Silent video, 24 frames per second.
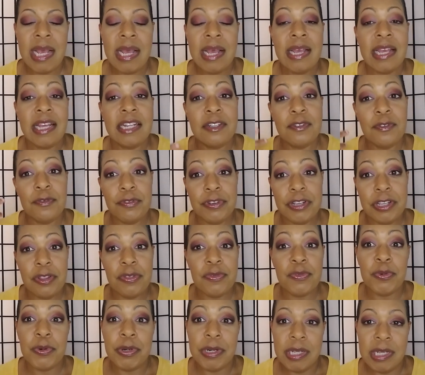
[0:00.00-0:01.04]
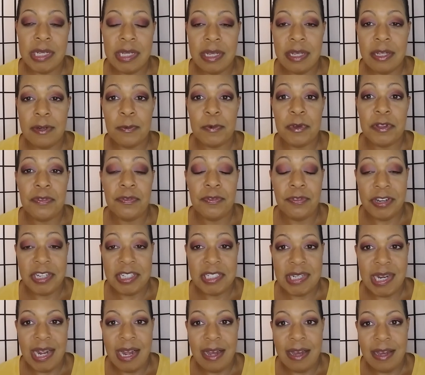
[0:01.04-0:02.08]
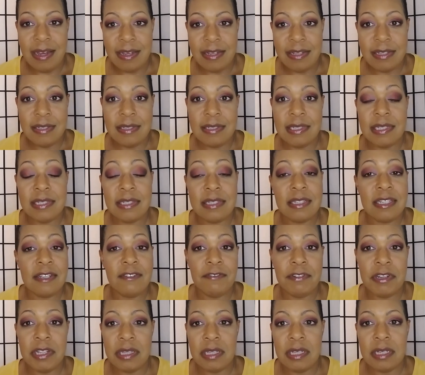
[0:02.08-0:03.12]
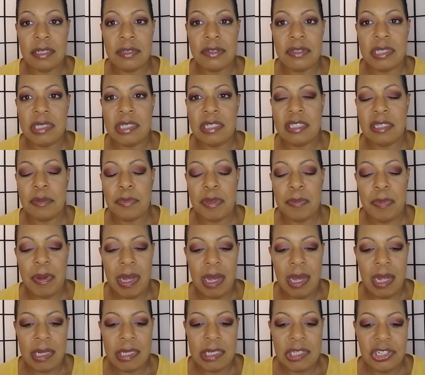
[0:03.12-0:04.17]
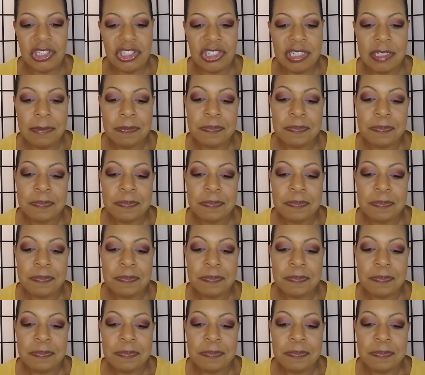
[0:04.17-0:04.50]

and then read through it again with fresh eyes and see if anything else needs to be polished.